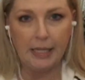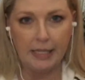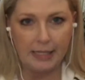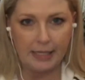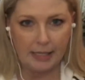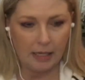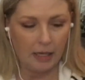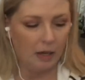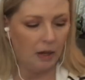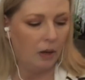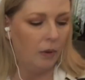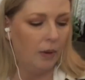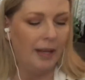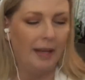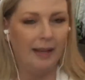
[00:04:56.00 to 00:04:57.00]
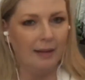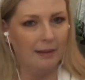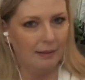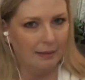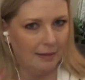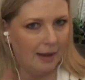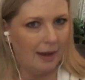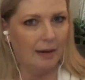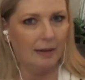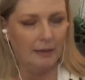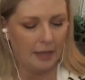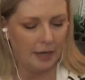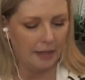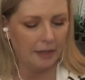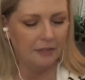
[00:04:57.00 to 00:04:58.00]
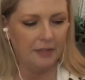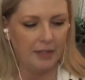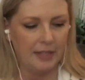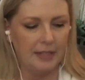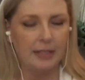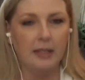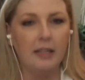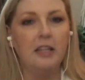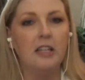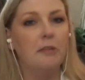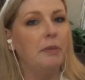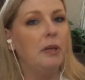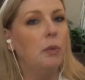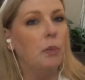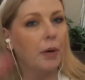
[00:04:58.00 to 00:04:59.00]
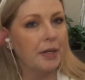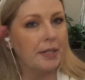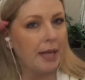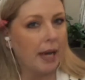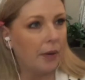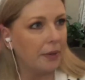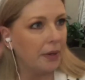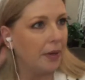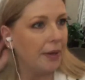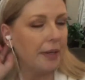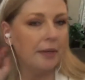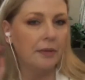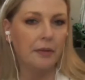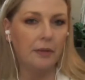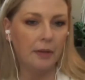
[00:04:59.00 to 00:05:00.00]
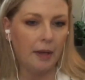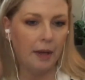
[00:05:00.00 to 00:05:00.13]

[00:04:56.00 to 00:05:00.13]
So it's got a lot of things that need to be worked out on it.